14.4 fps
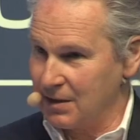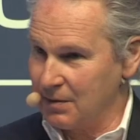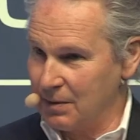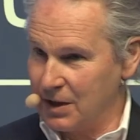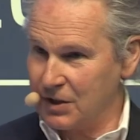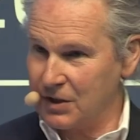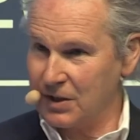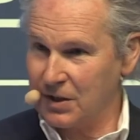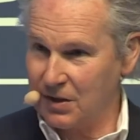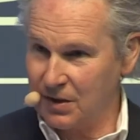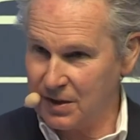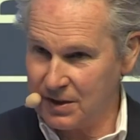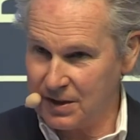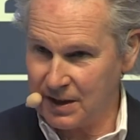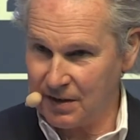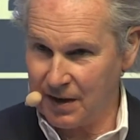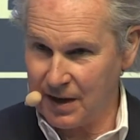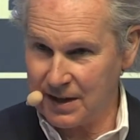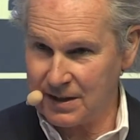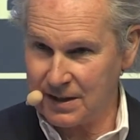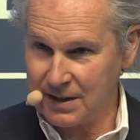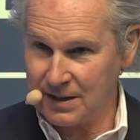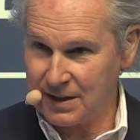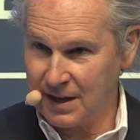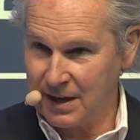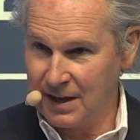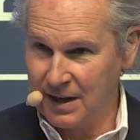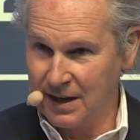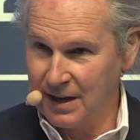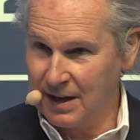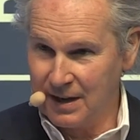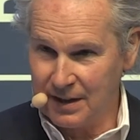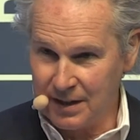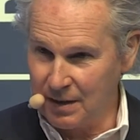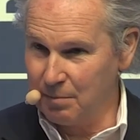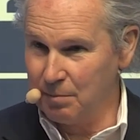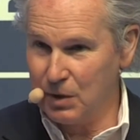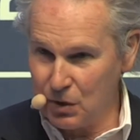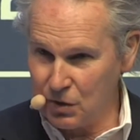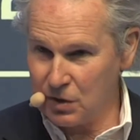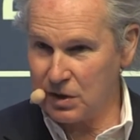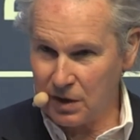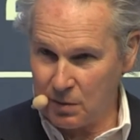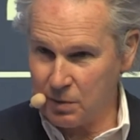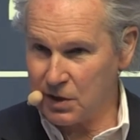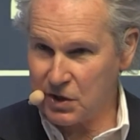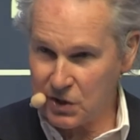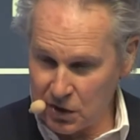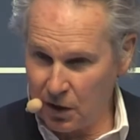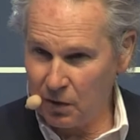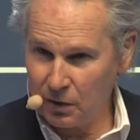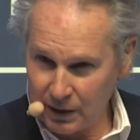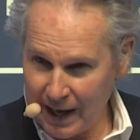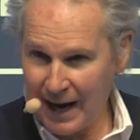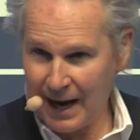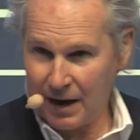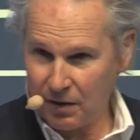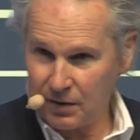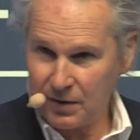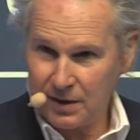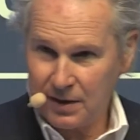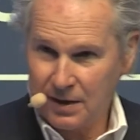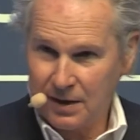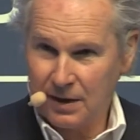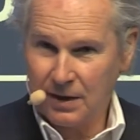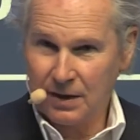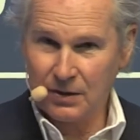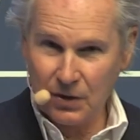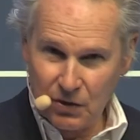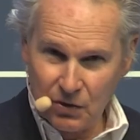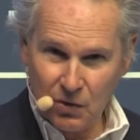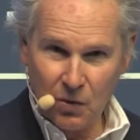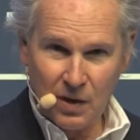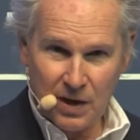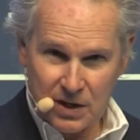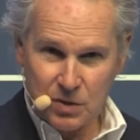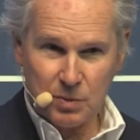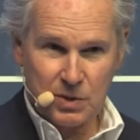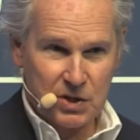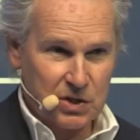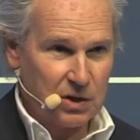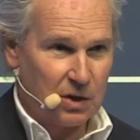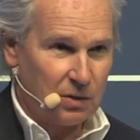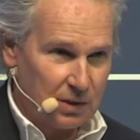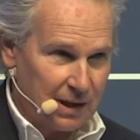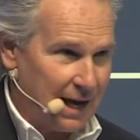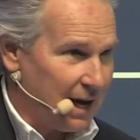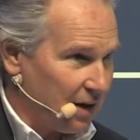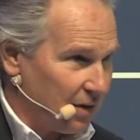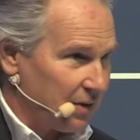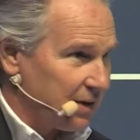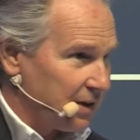Russian currency crisis, the music was so loud, the noise was so loud,